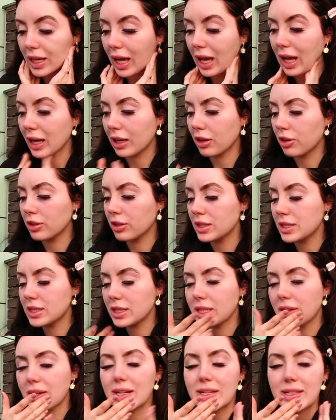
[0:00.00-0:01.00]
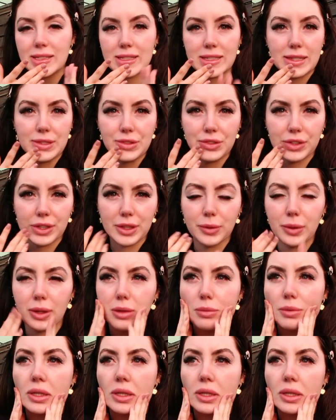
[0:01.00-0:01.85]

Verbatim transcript: and honestly I didn't sleep very well